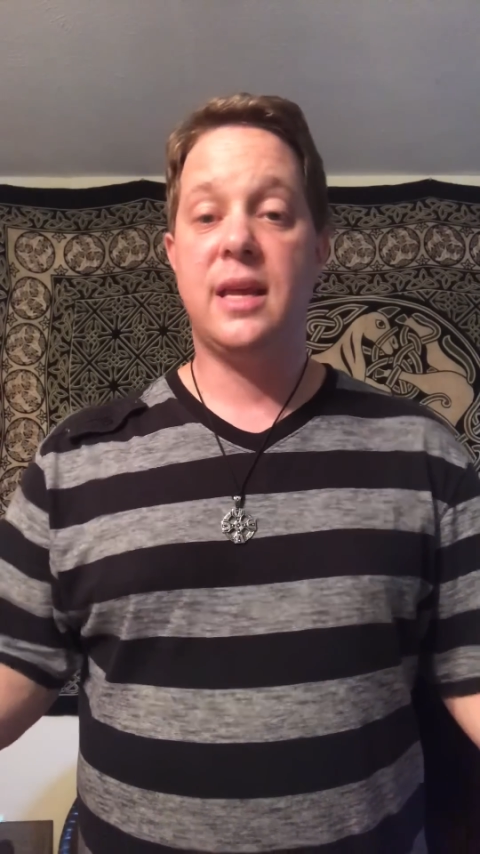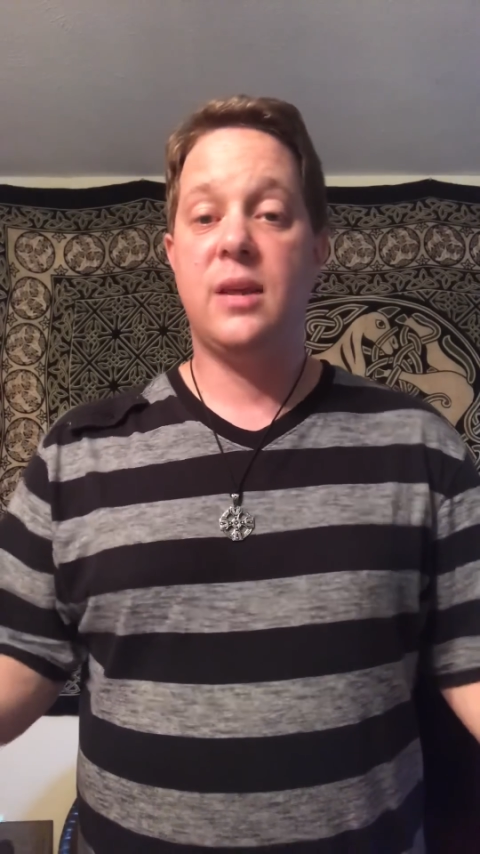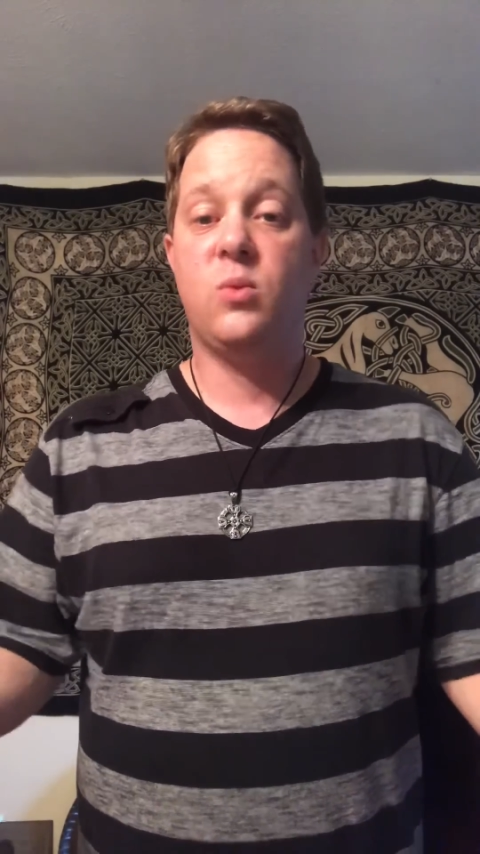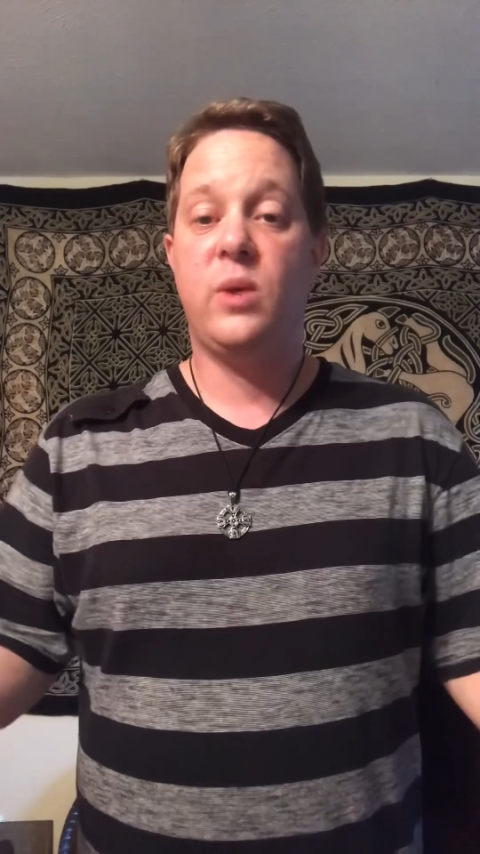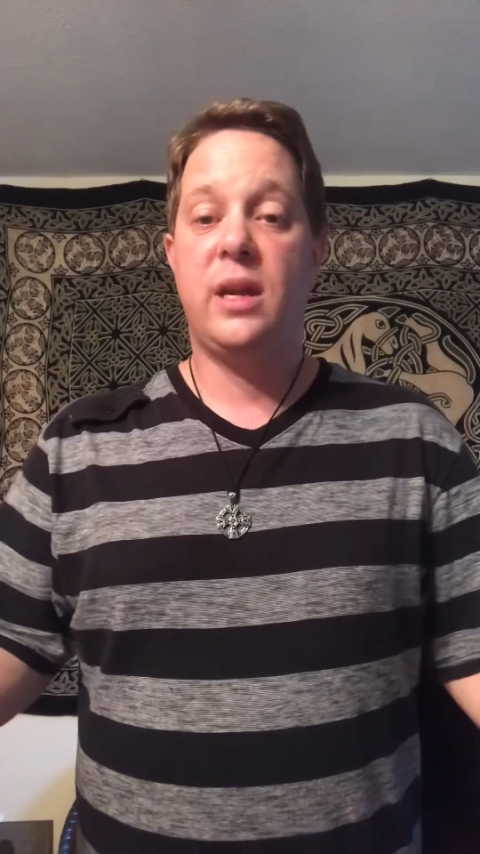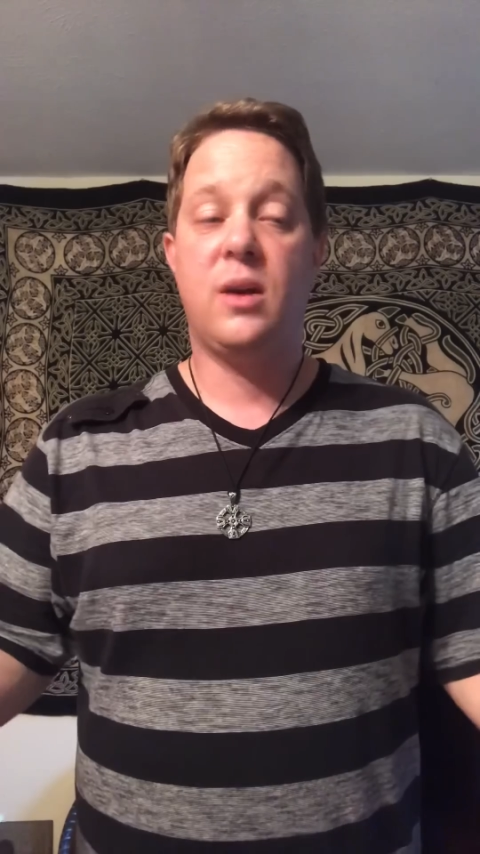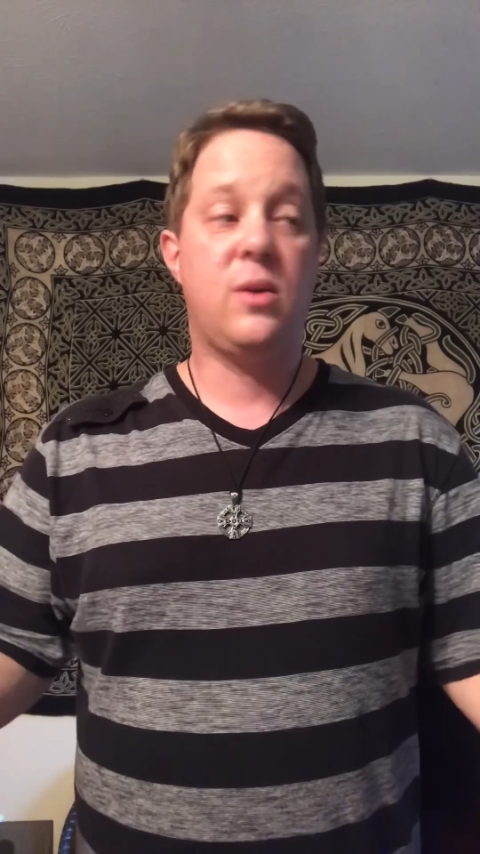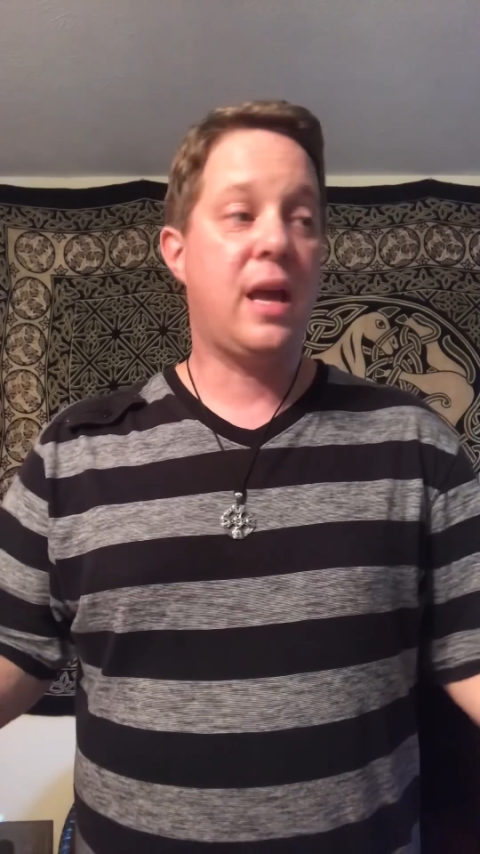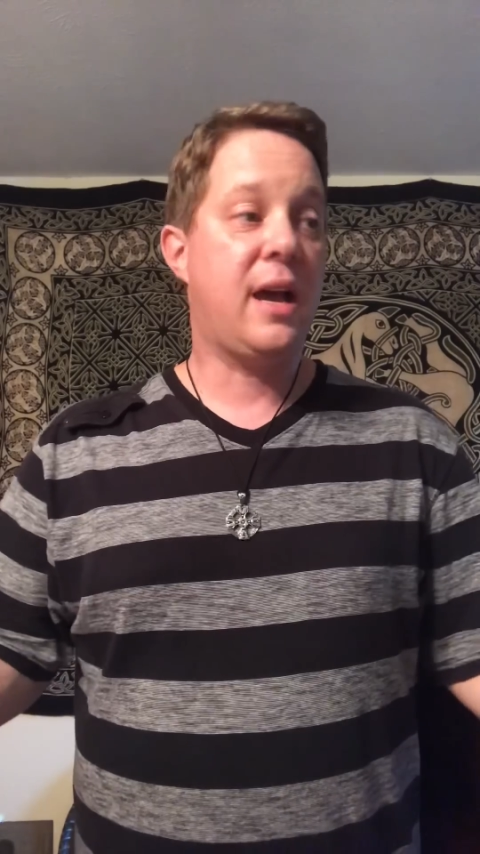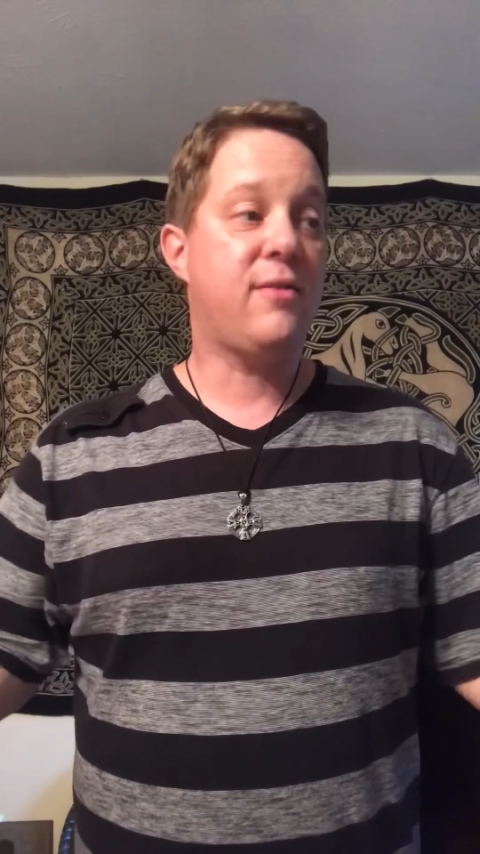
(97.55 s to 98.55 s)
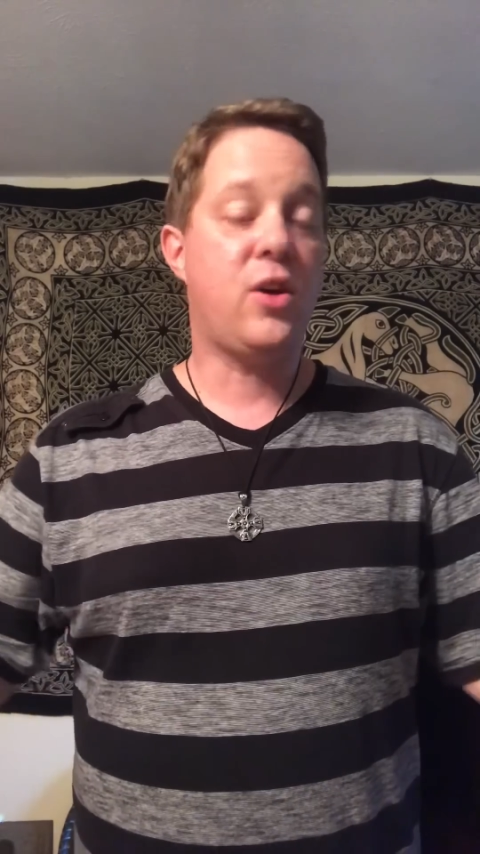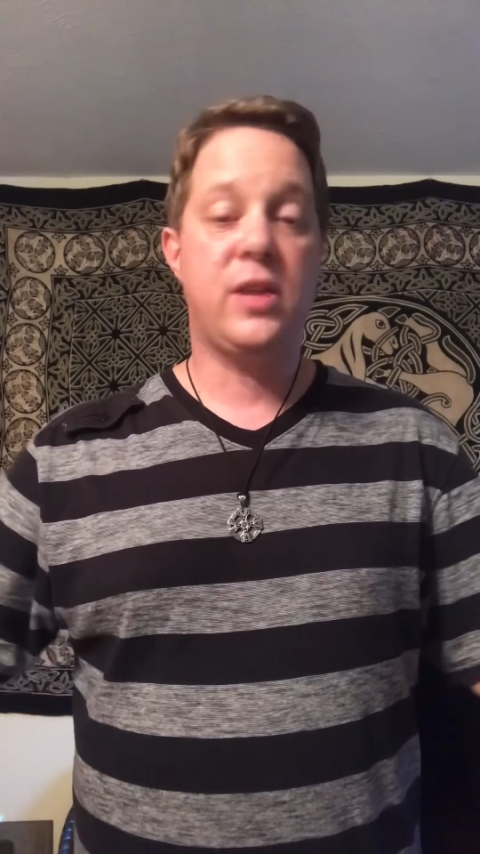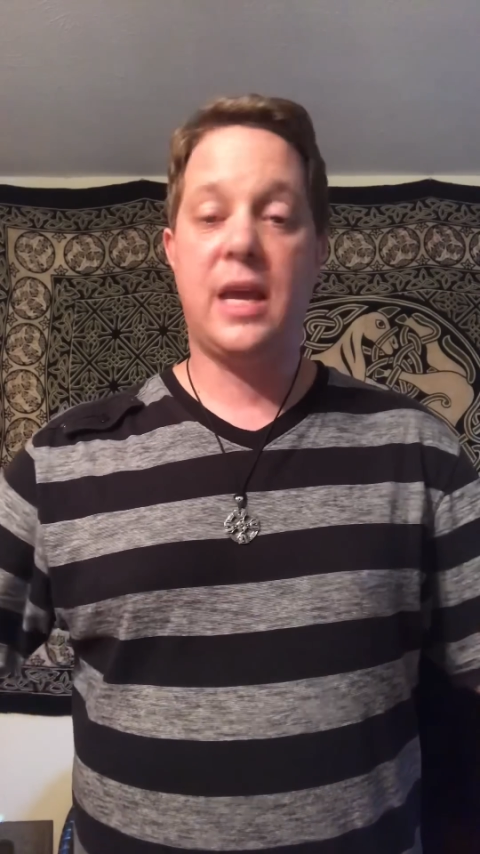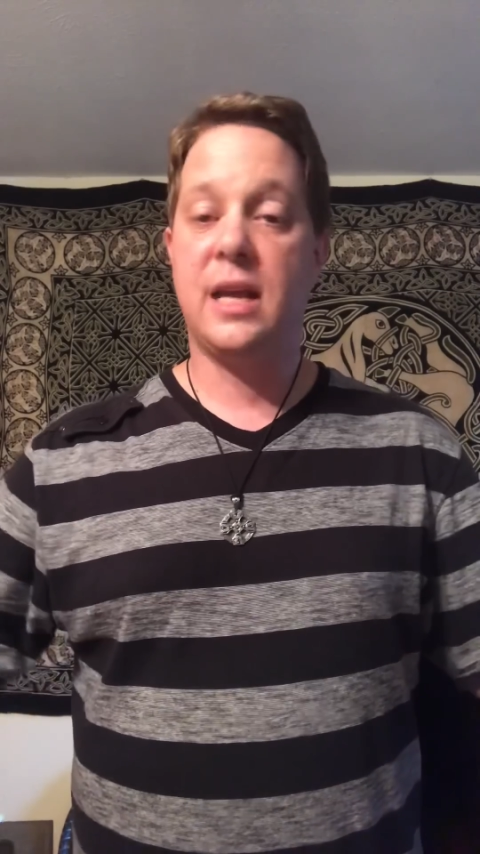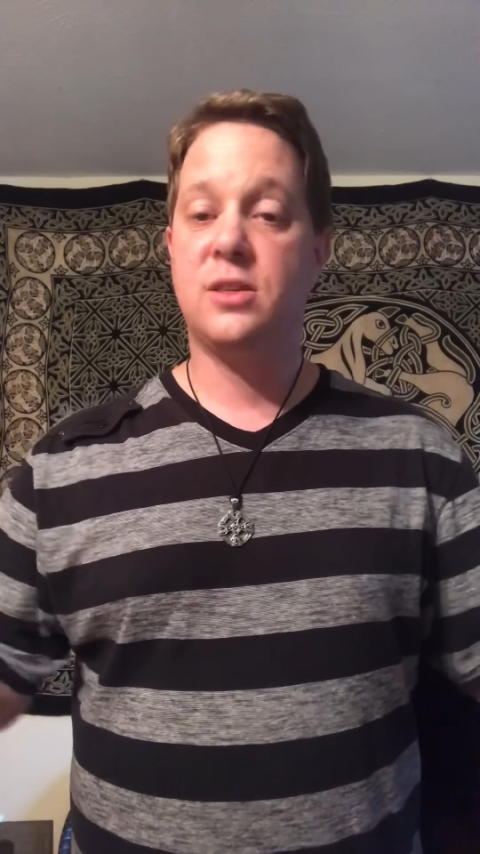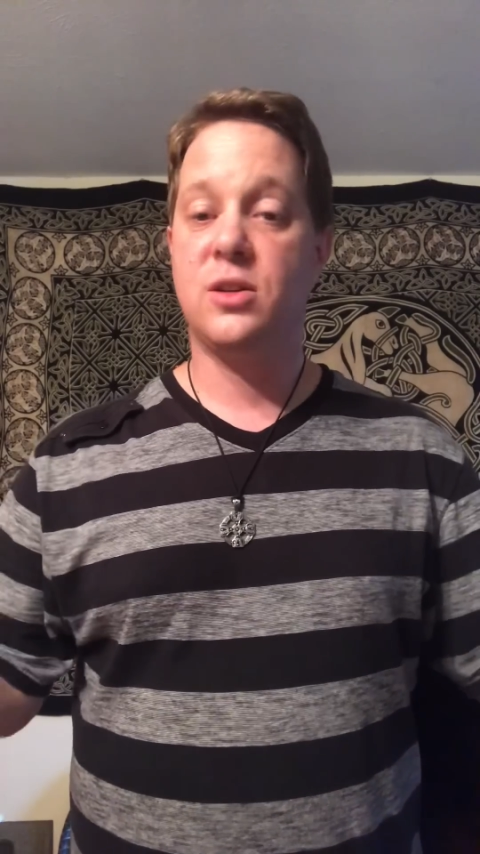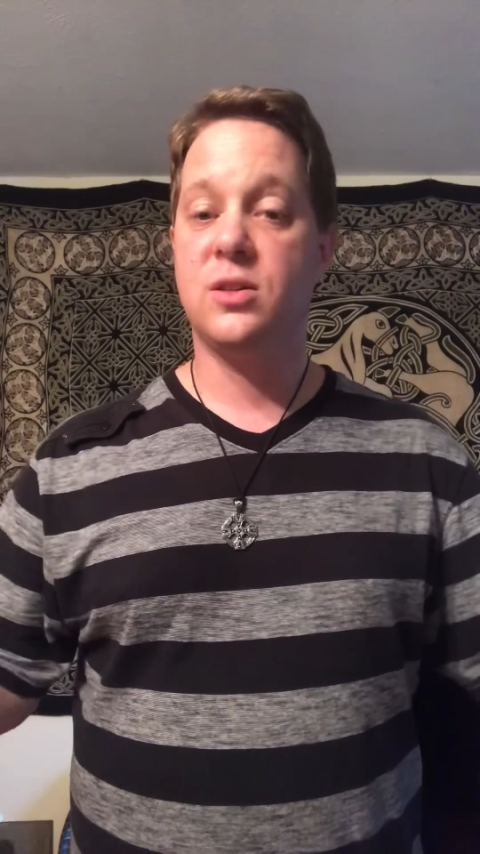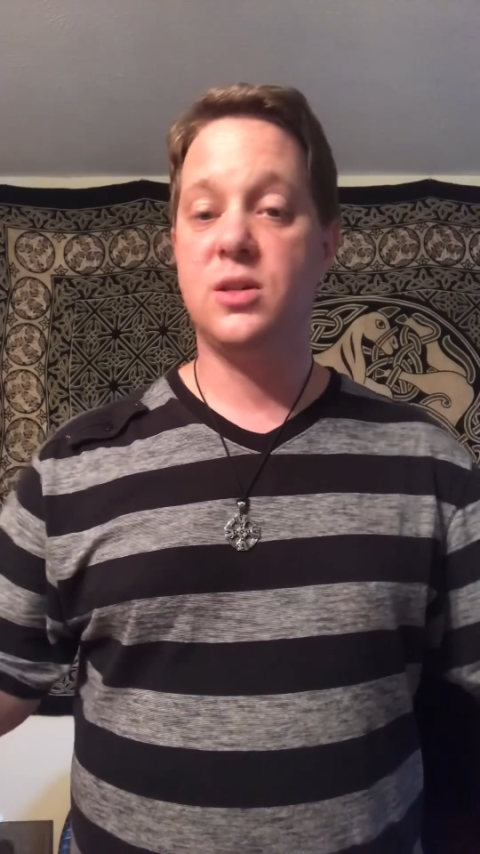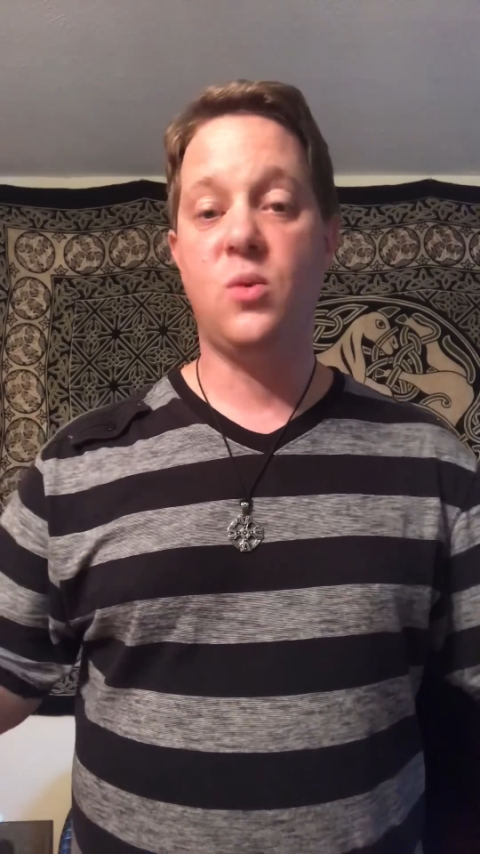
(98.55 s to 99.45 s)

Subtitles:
and we don't have all the answers